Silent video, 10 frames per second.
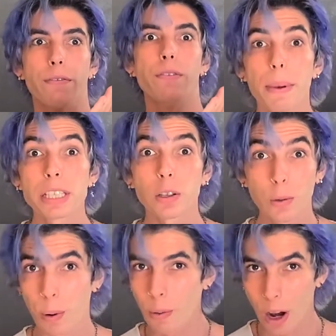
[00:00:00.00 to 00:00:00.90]
Basically,
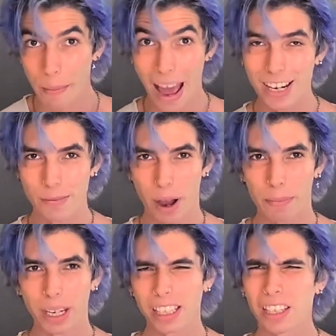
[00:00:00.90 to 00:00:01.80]
we want to match them
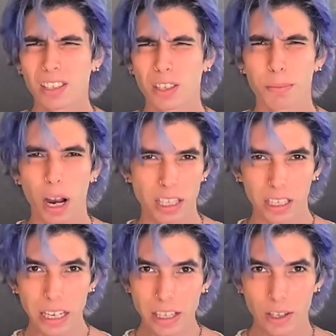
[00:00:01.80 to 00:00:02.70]
up, and this is
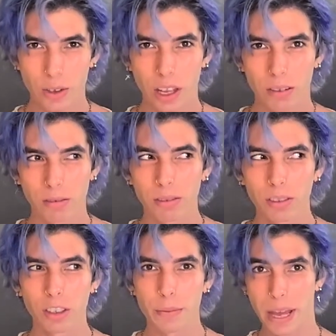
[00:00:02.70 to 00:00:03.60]
surprisingly easier than
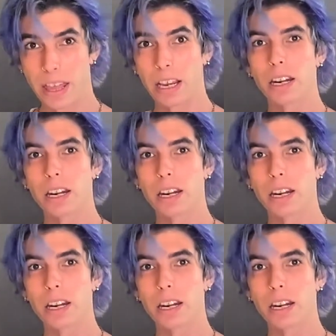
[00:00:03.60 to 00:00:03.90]
you may think it